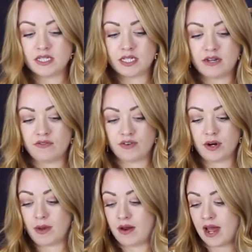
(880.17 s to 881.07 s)
sitting for
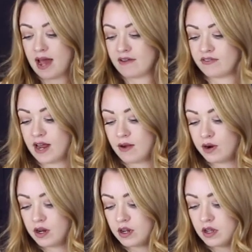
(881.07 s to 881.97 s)
about a half an
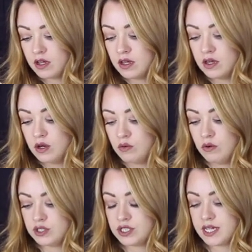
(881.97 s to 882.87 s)
hour,
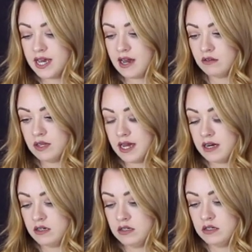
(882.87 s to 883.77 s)
we'll just take out
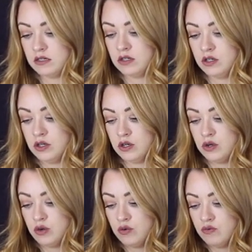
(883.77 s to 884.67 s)
that
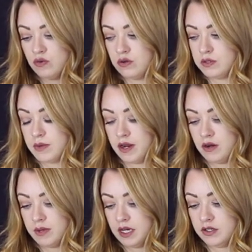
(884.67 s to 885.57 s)
rosemary.
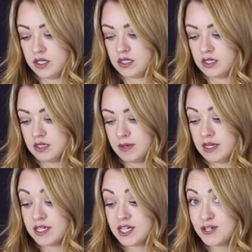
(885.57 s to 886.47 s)
Oh my goodness, it
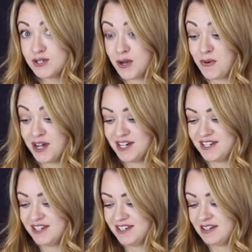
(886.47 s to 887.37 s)
smells so good.
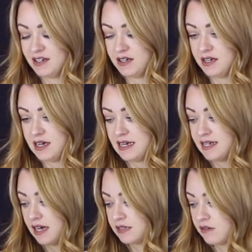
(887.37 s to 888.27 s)

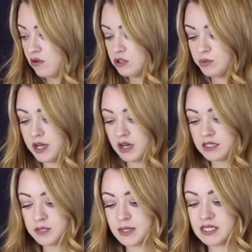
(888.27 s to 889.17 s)
Take out that rosemary.
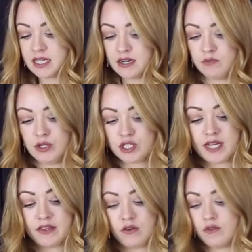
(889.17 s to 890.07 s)
Because it's been sitting, we just
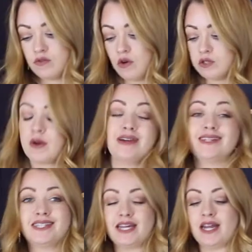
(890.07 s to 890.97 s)
let the, the rosemary
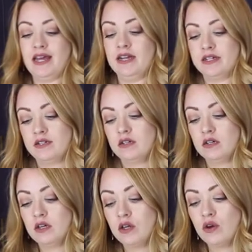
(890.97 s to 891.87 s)
sit in it
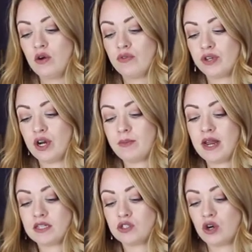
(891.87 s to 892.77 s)
for thirty
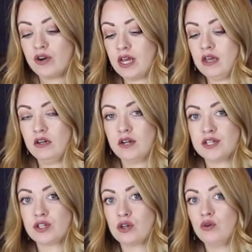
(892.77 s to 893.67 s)
minutes. It's already
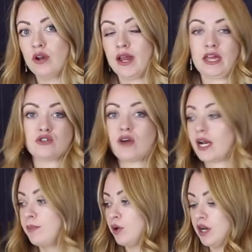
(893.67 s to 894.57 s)
nice and cool, and I can
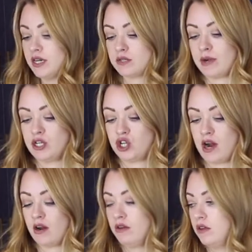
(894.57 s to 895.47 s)
directly put it into my jar.